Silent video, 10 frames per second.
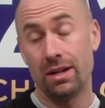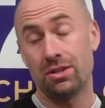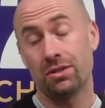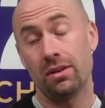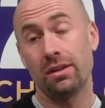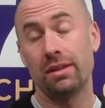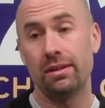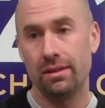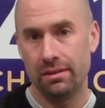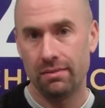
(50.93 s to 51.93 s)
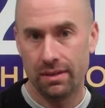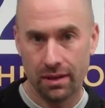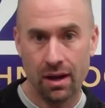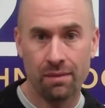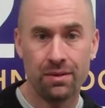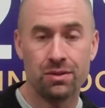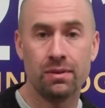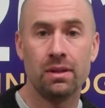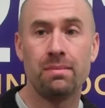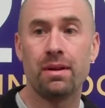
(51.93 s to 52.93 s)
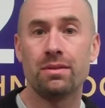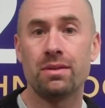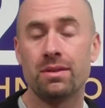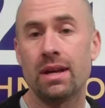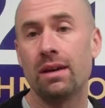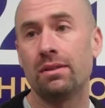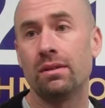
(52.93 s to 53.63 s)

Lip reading: I just thought that, and the conference really bears this out,